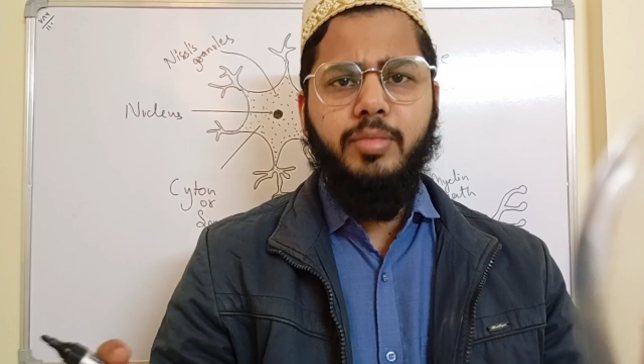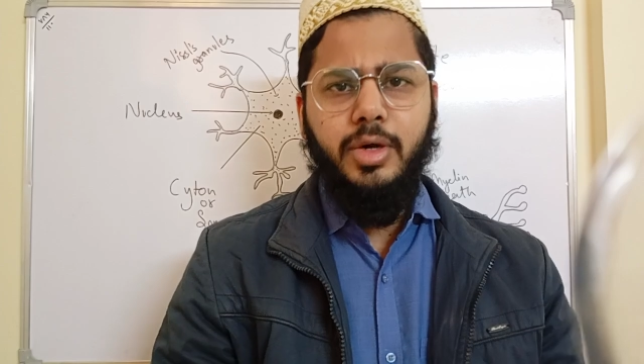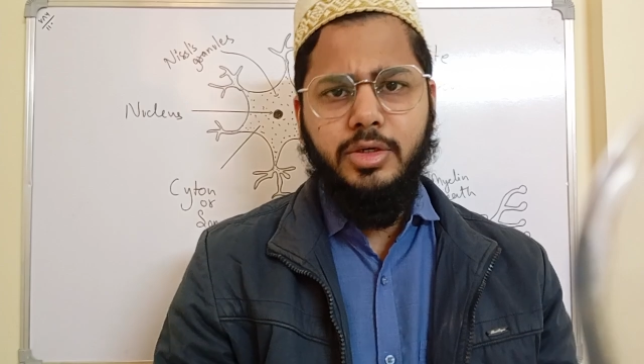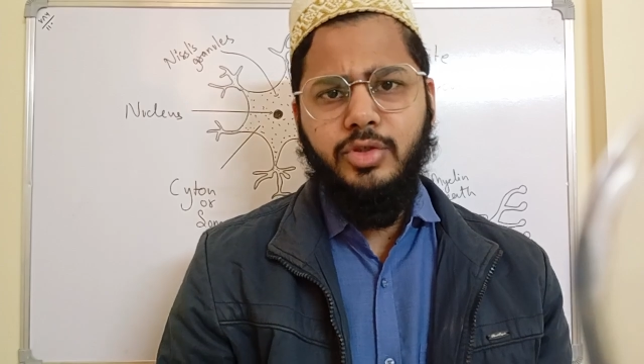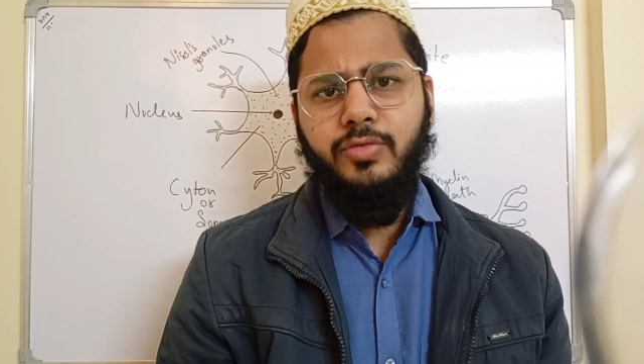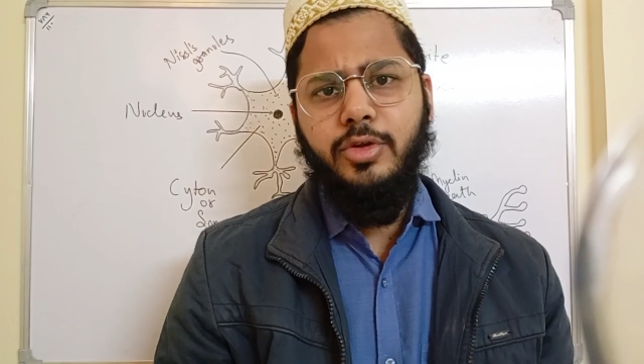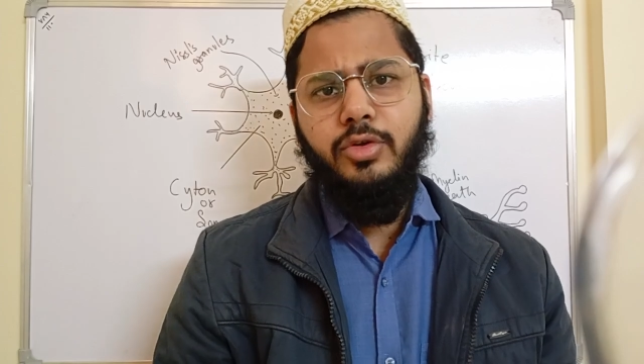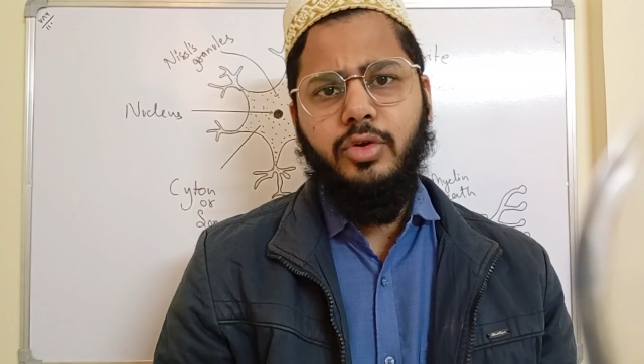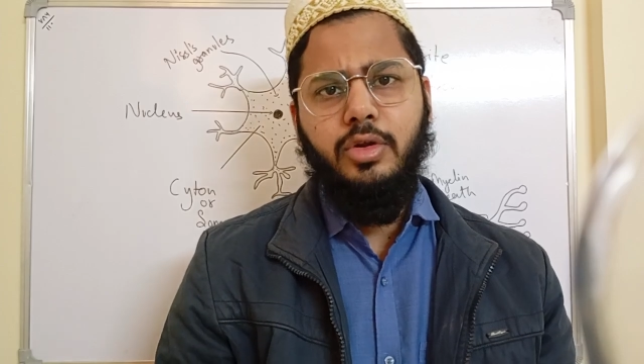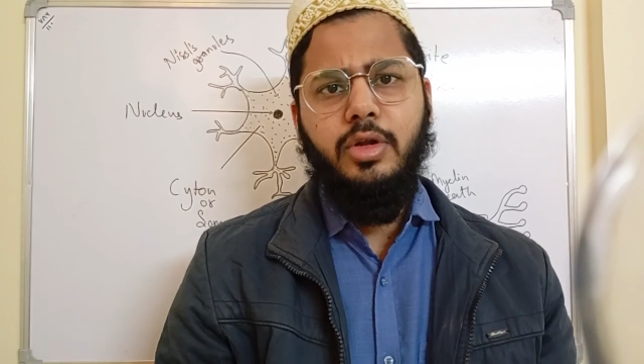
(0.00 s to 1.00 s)
parts of a
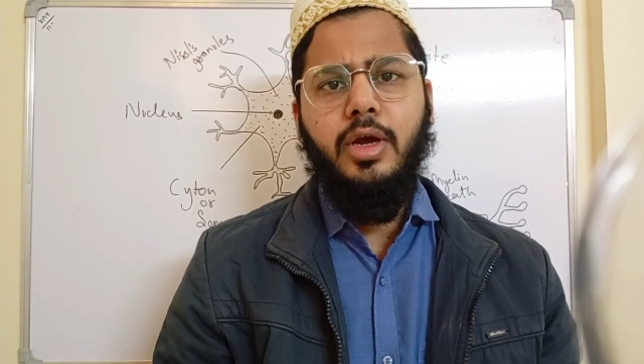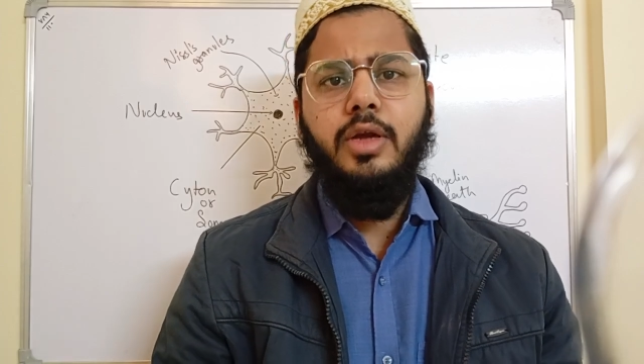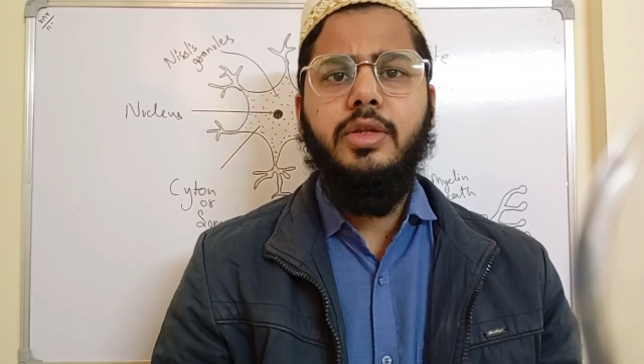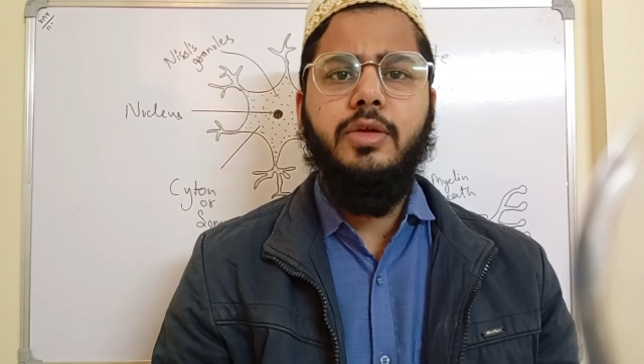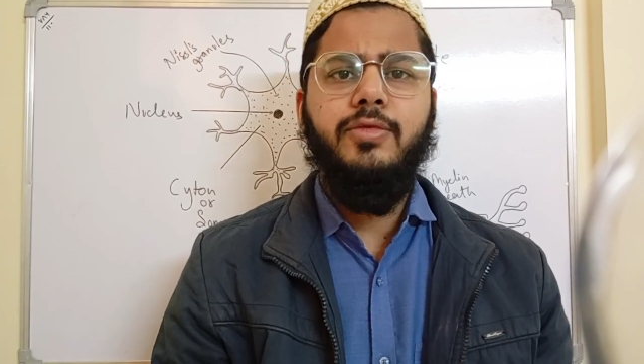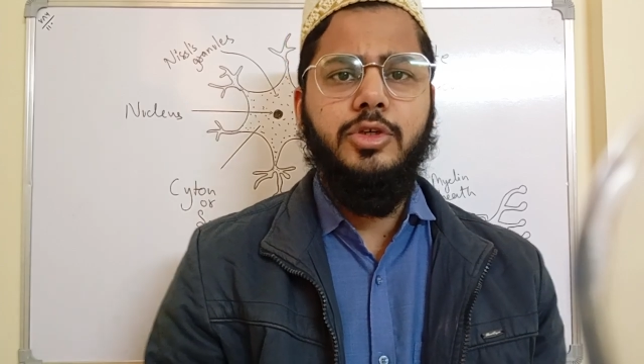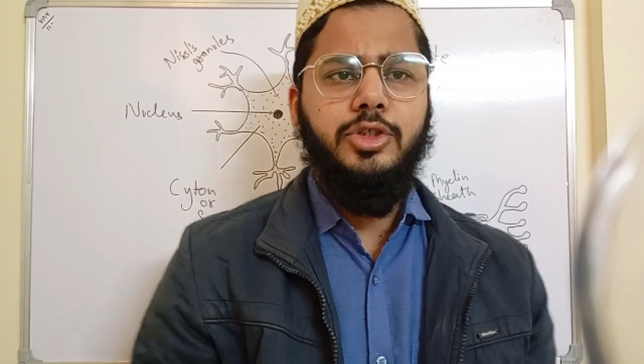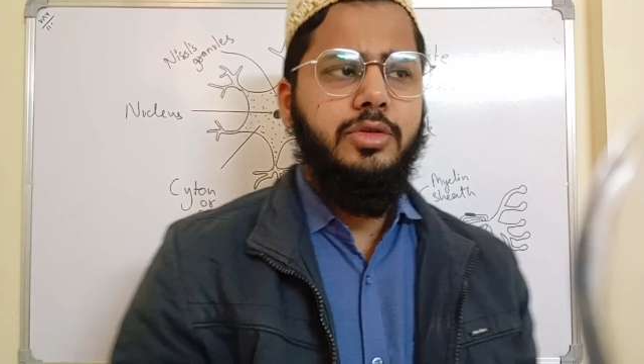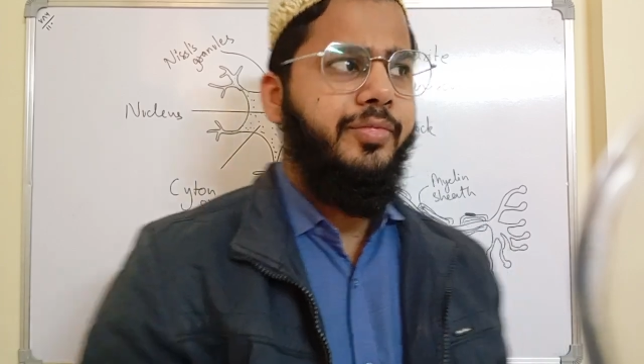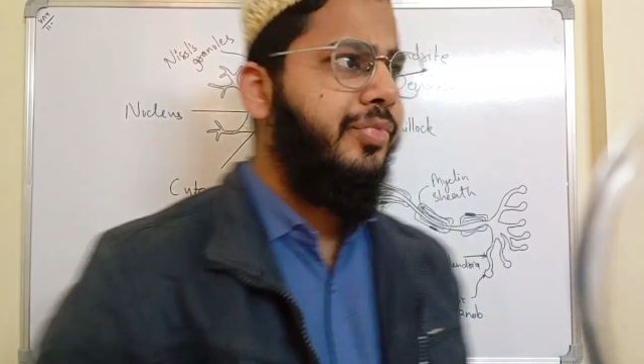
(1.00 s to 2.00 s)
neuron and their
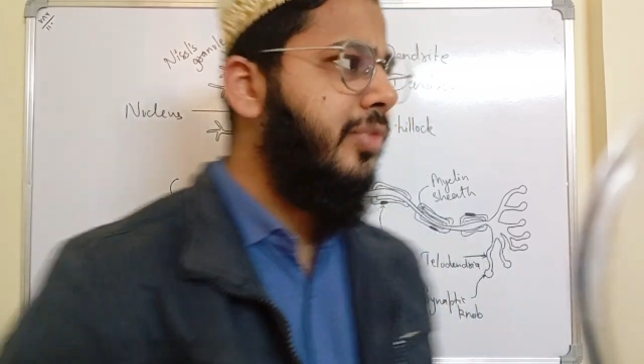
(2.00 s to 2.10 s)
function.